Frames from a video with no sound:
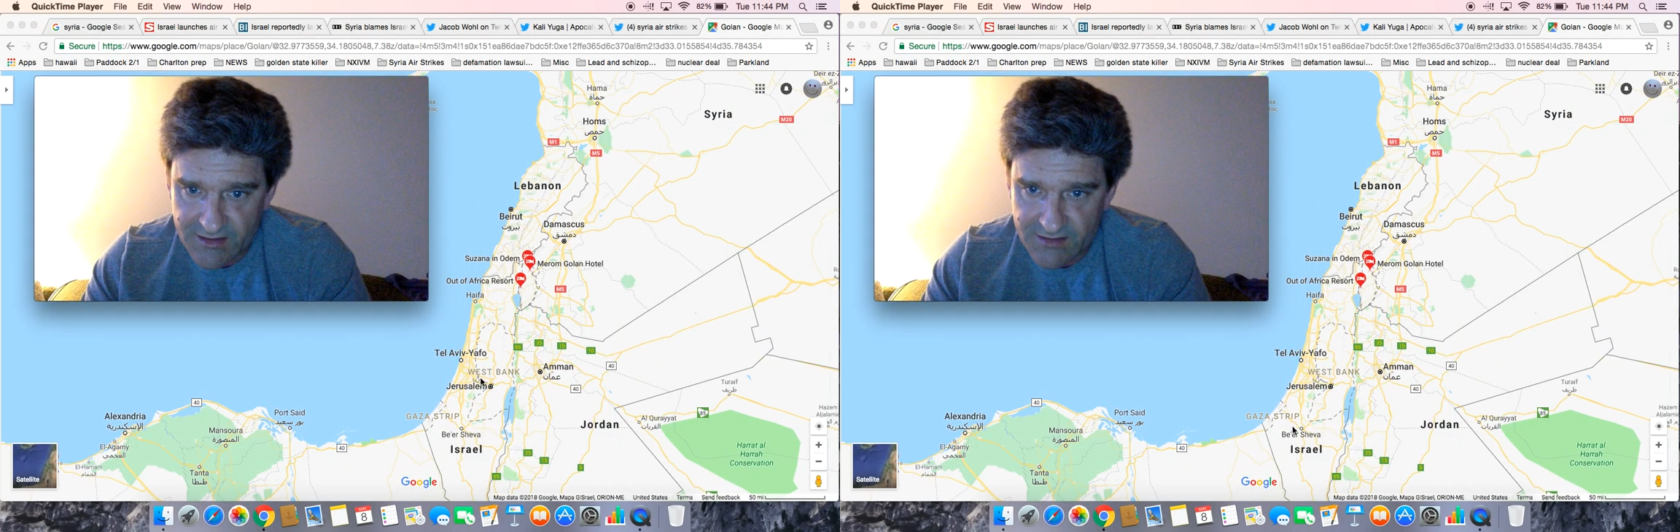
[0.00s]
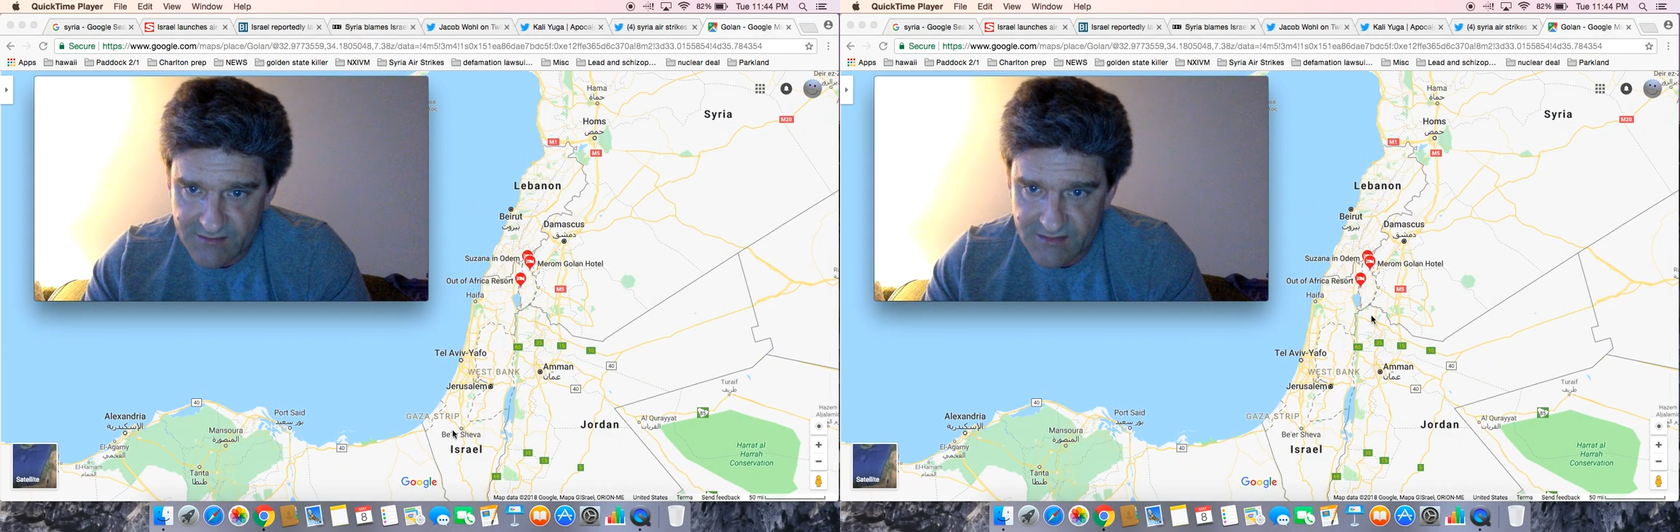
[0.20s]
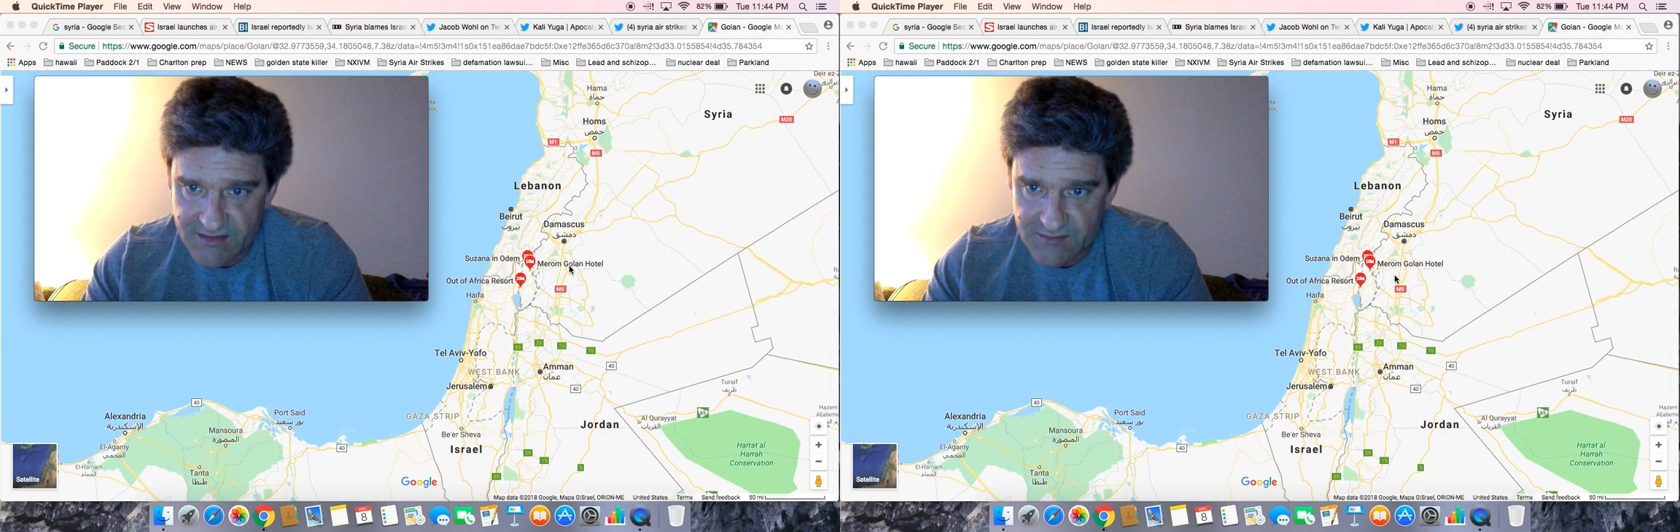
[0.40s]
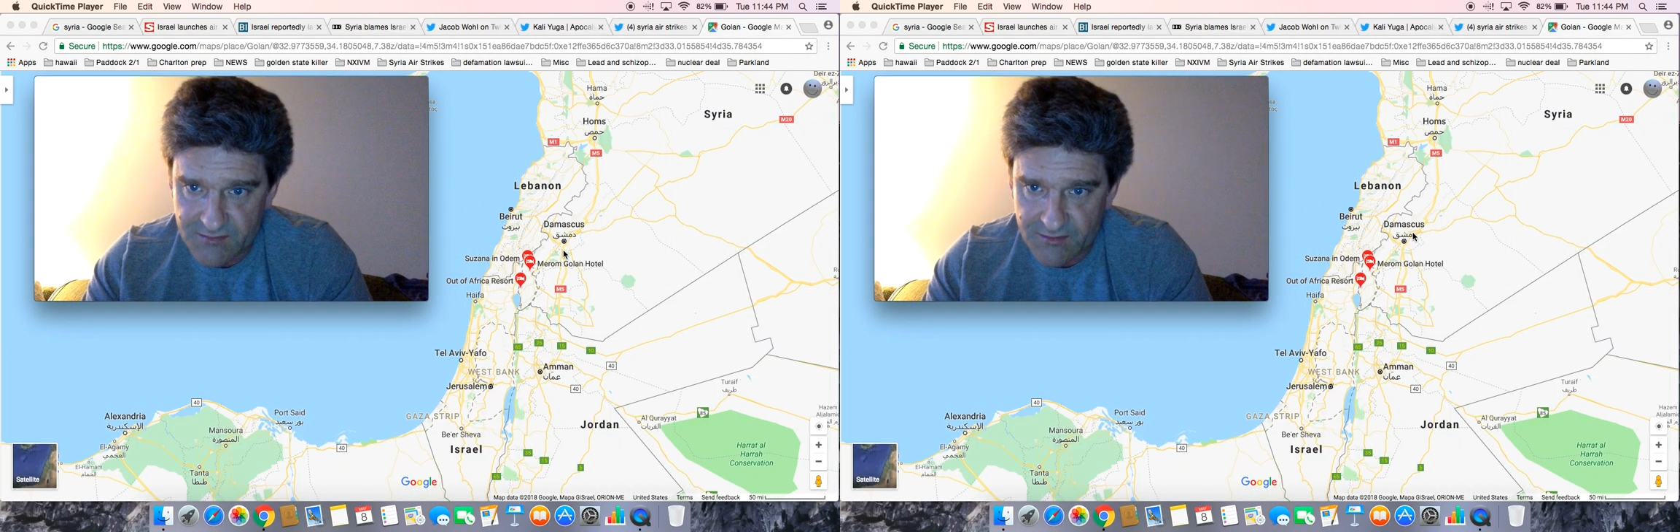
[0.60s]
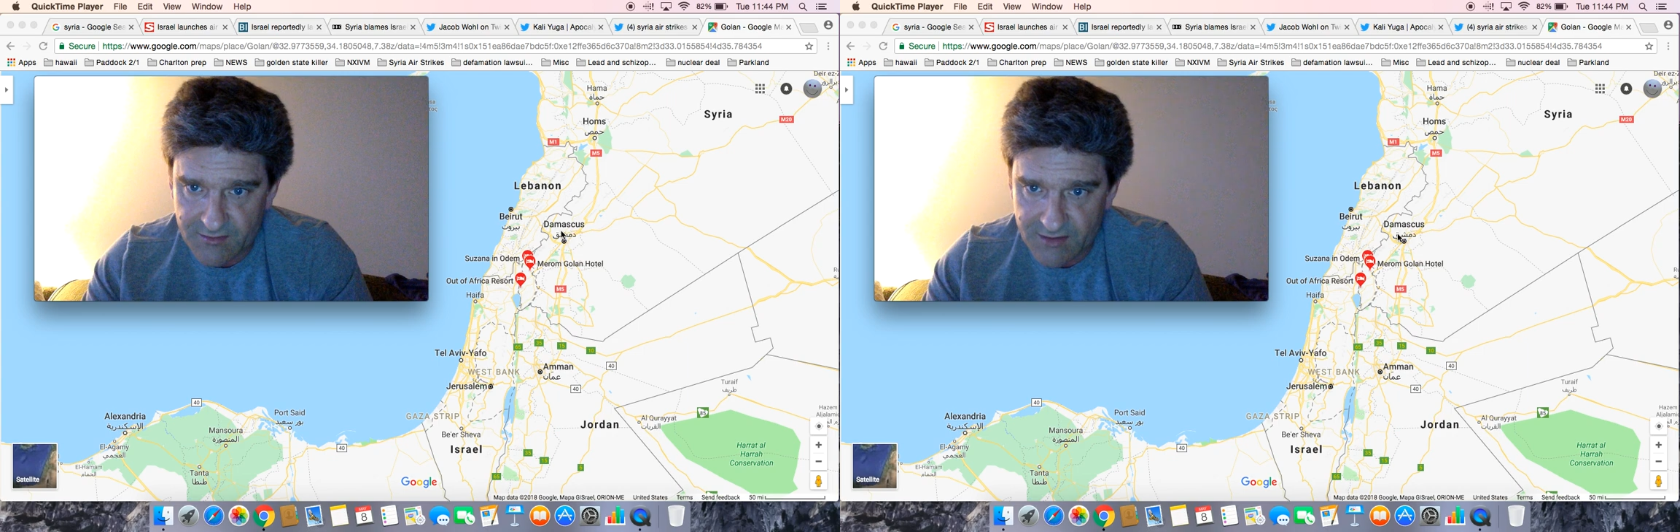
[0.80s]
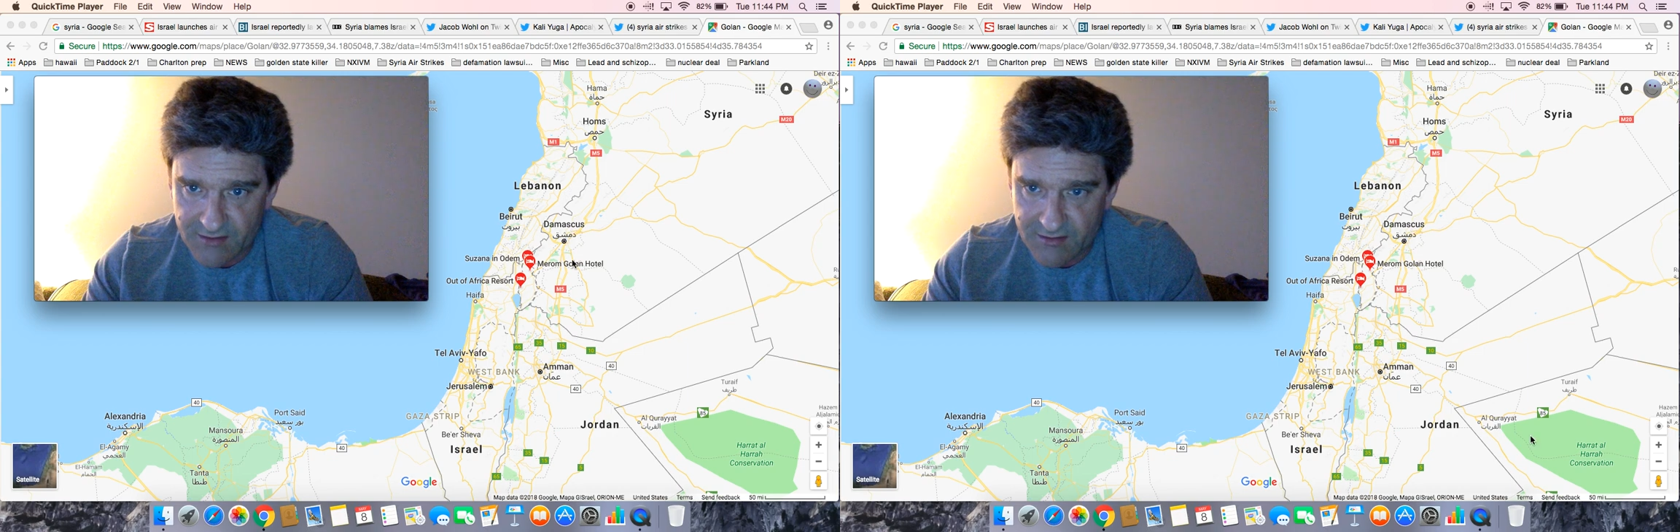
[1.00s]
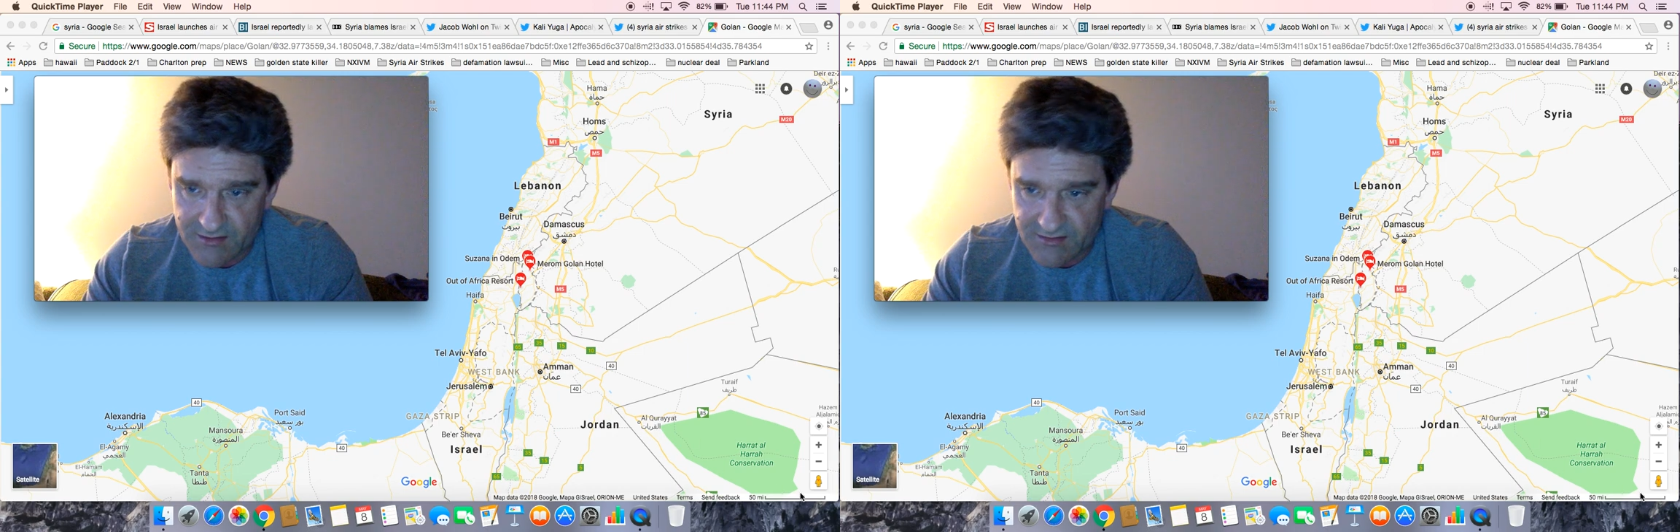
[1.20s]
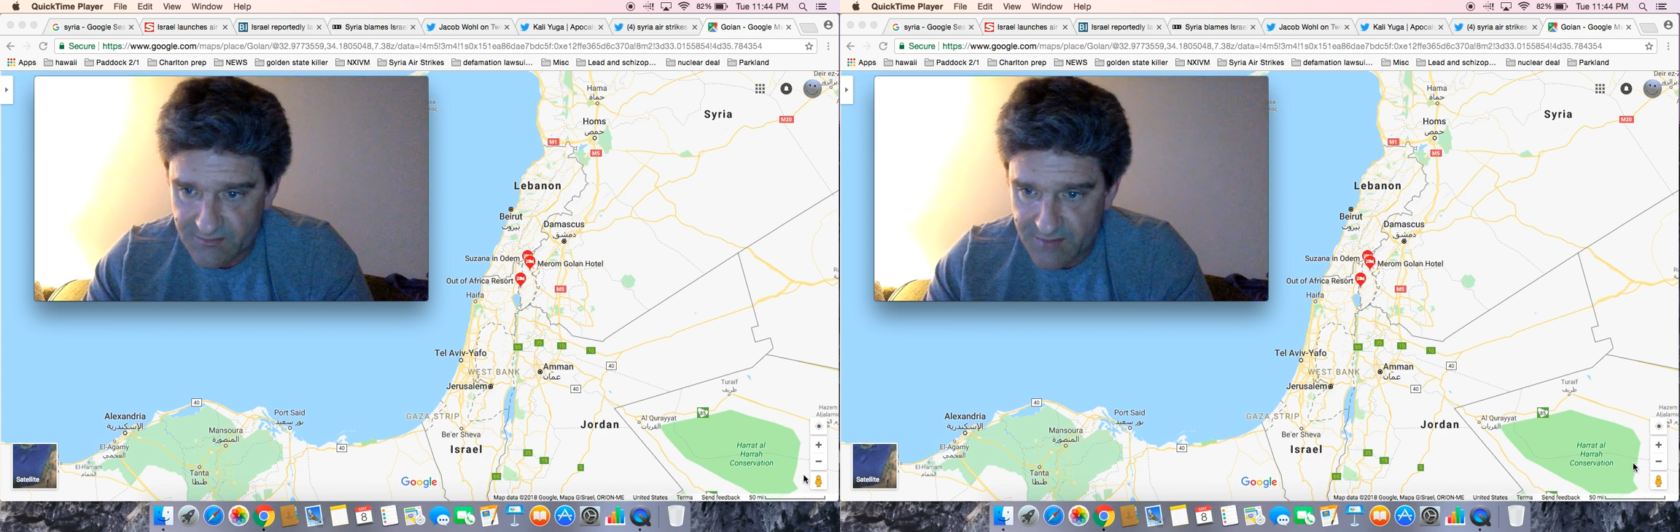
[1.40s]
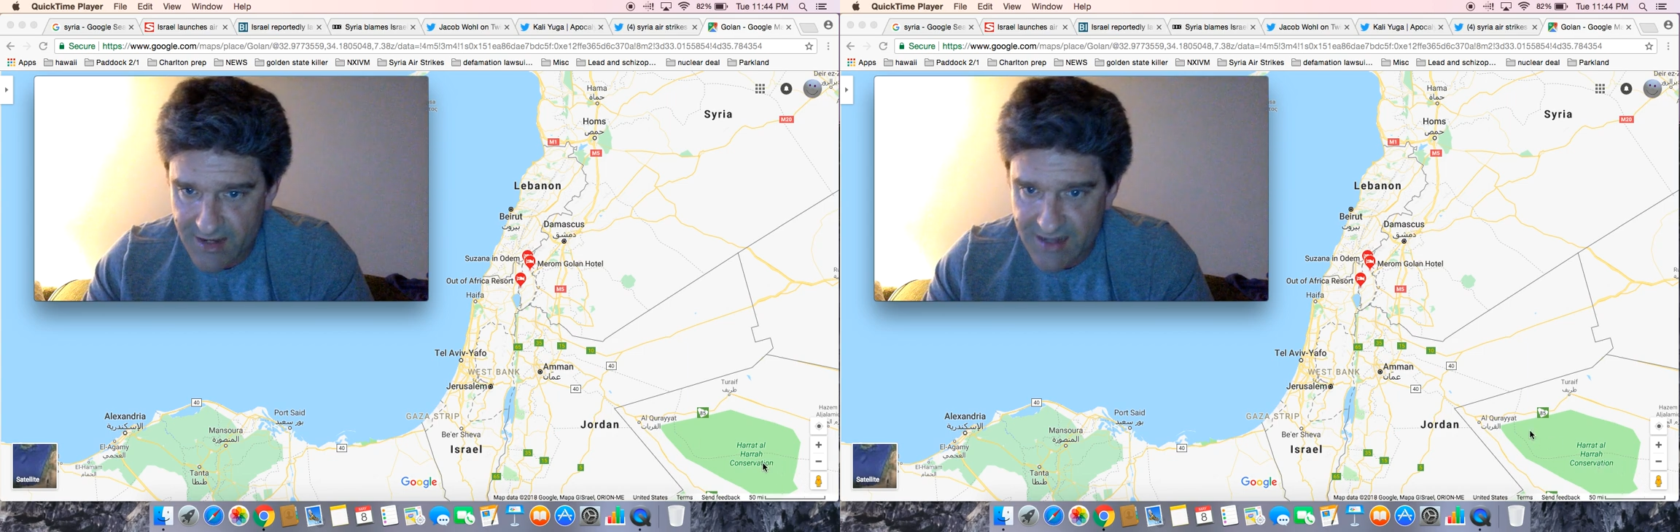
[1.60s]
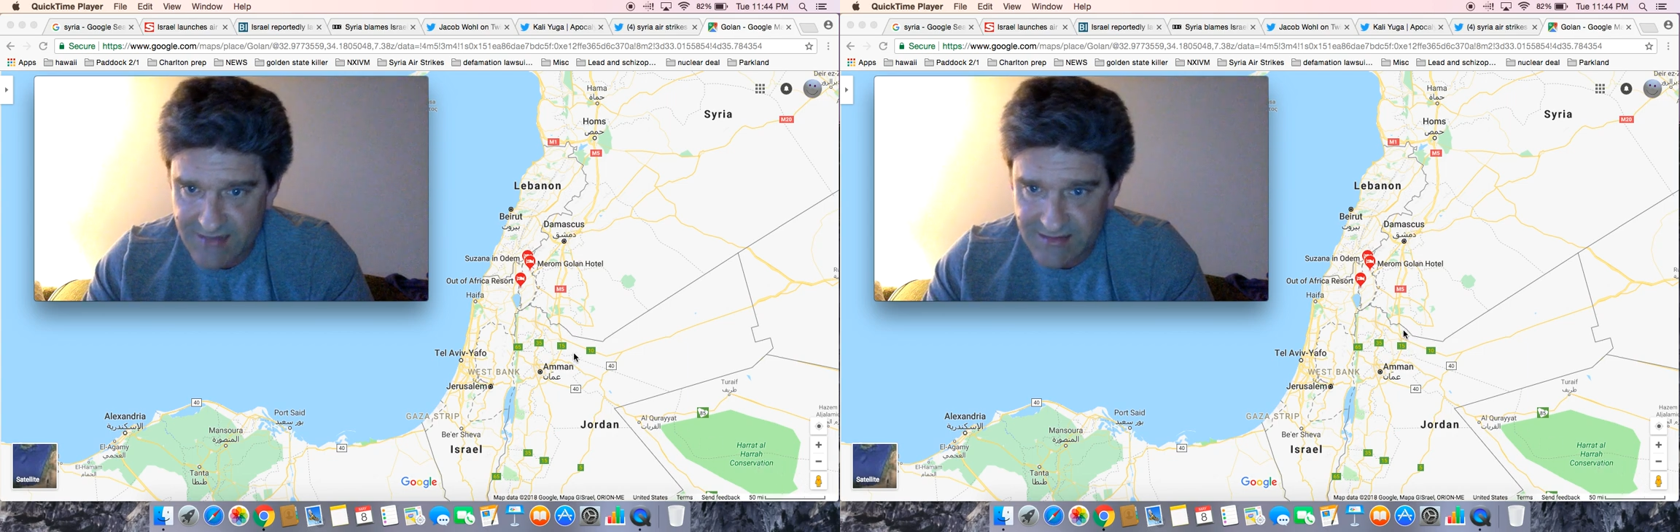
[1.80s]
here's Israel here, here's
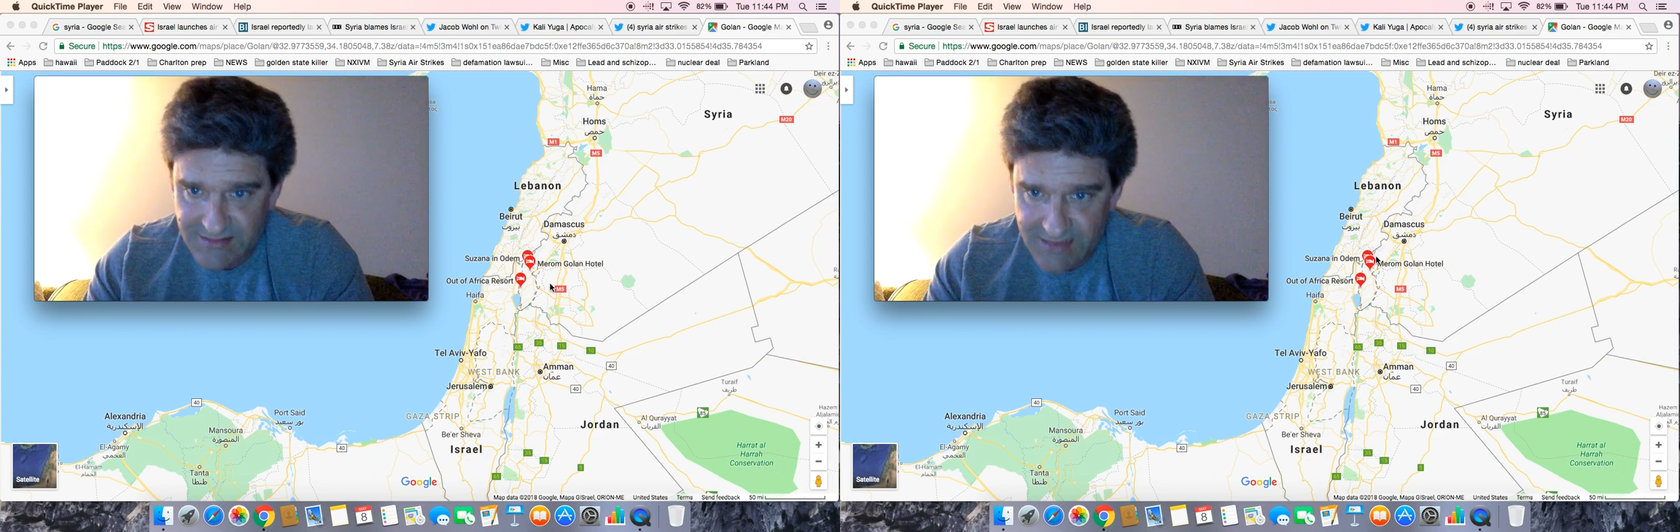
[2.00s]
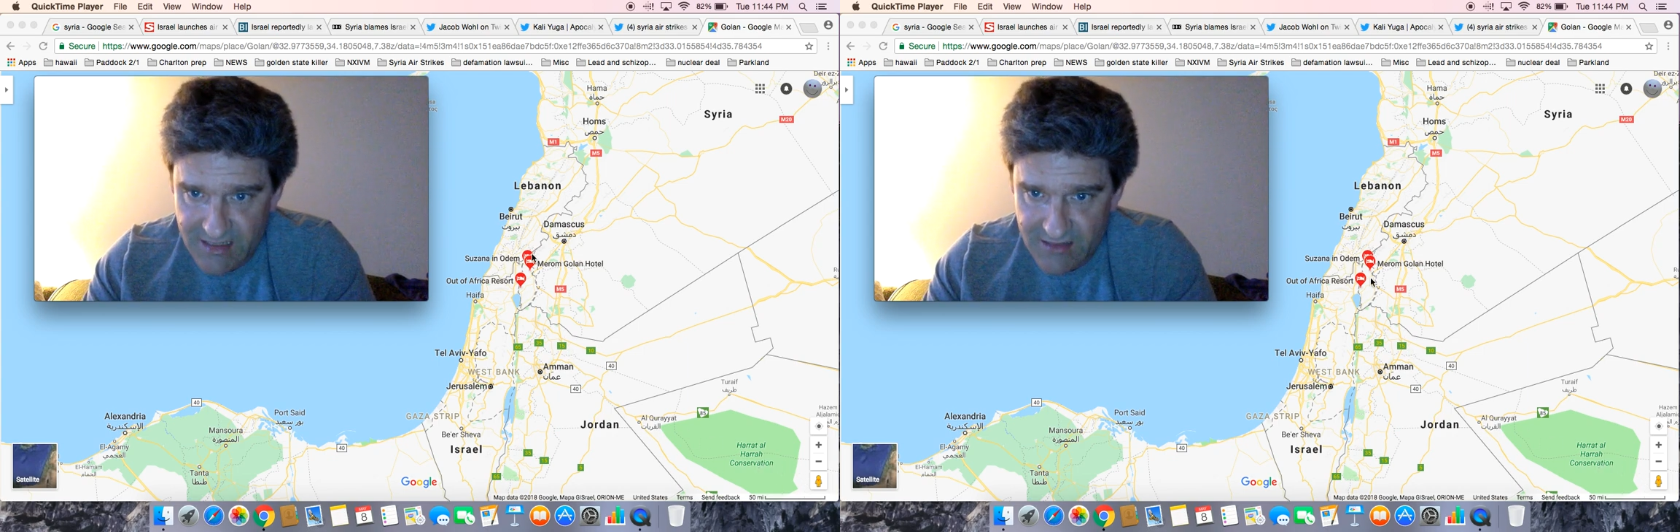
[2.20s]
Damascus.